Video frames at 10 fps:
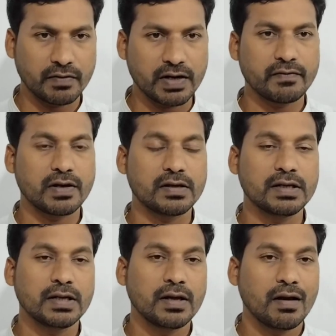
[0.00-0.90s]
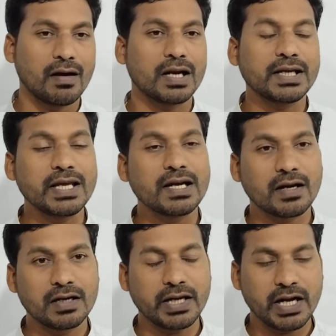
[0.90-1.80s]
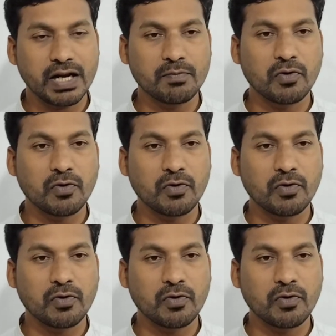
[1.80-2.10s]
Whenever alkene containing